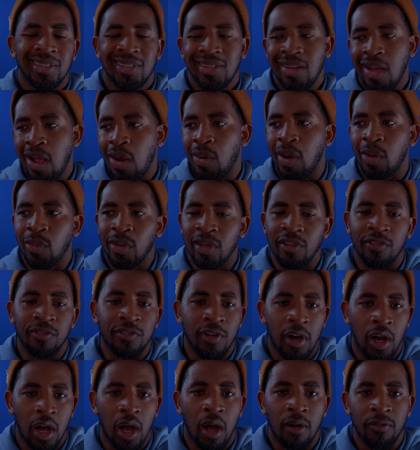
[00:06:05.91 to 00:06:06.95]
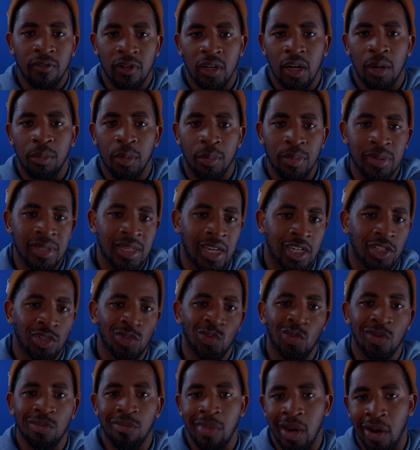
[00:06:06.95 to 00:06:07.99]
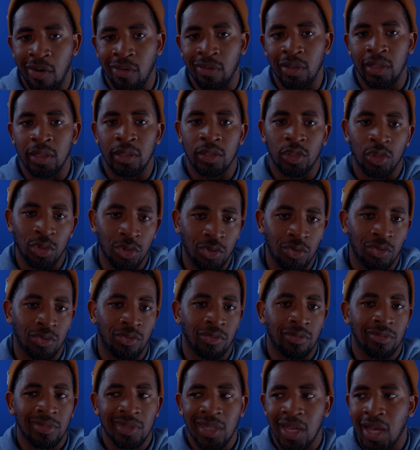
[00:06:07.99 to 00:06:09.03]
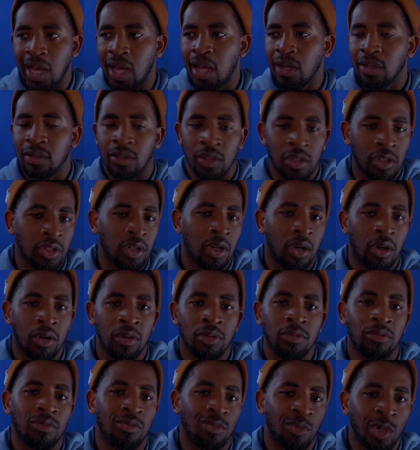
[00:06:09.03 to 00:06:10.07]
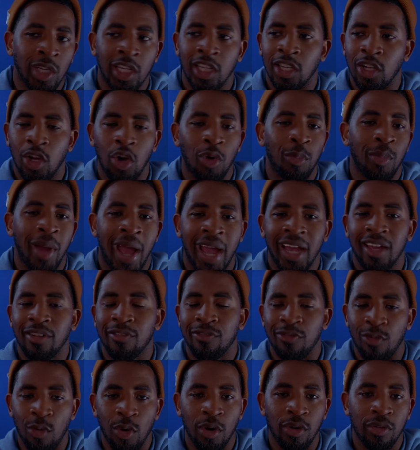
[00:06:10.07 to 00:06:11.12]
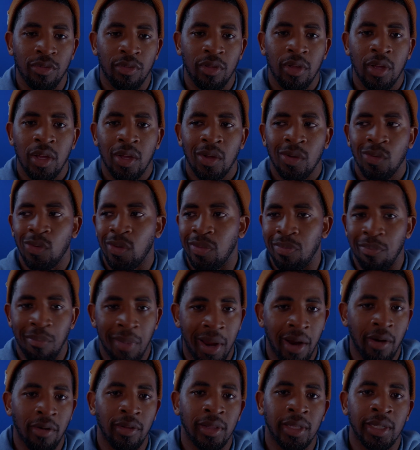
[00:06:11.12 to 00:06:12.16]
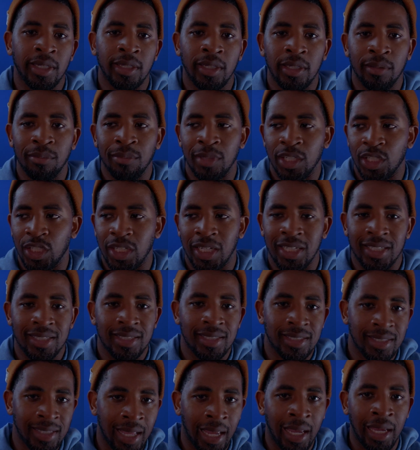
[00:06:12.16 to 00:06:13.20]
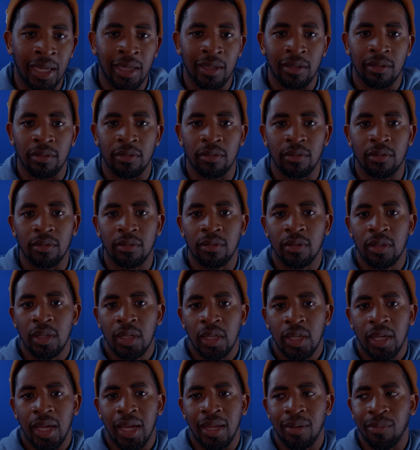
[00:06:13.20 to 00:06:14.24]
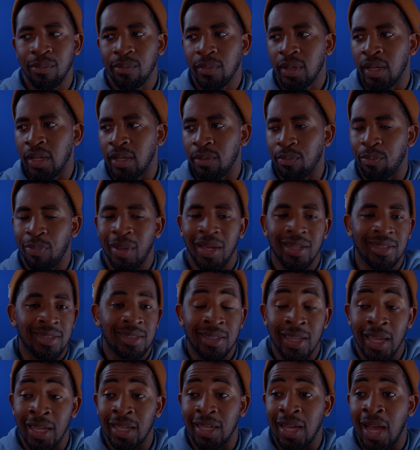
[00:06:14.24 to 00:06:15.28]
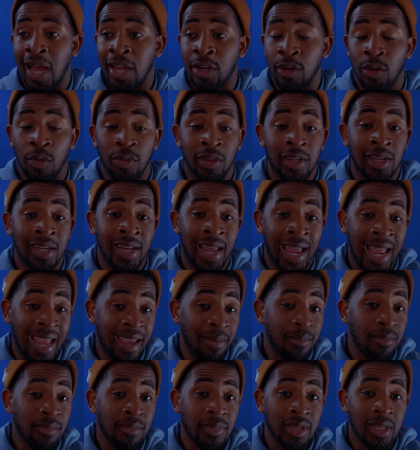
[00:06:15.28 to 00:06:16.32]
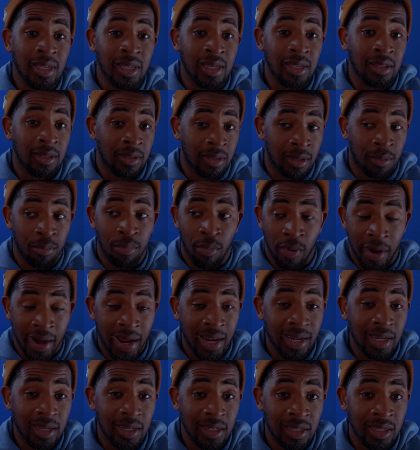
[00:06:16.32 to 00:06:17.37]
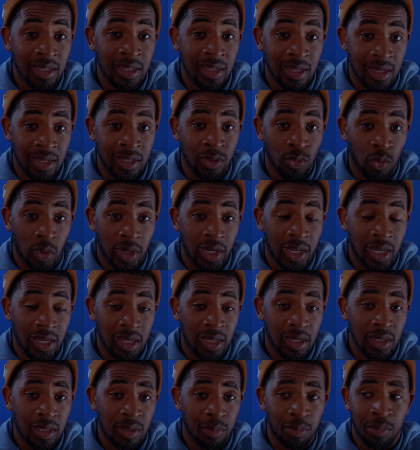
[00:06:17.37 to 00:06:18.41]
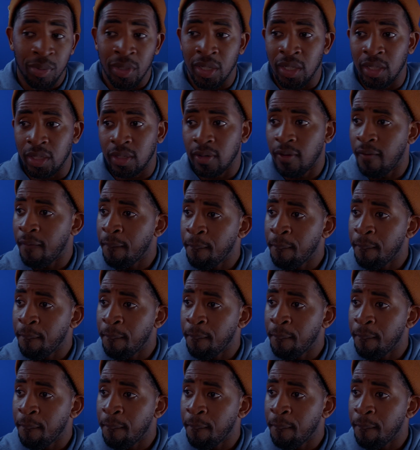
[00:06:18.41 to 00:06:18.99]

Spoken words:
All right, we could fuck off a couple possessions with Maryland too. Yeah, we can go back and forth with Maryland and Michigan State and Penn State. I know the name, the brand is what it is, but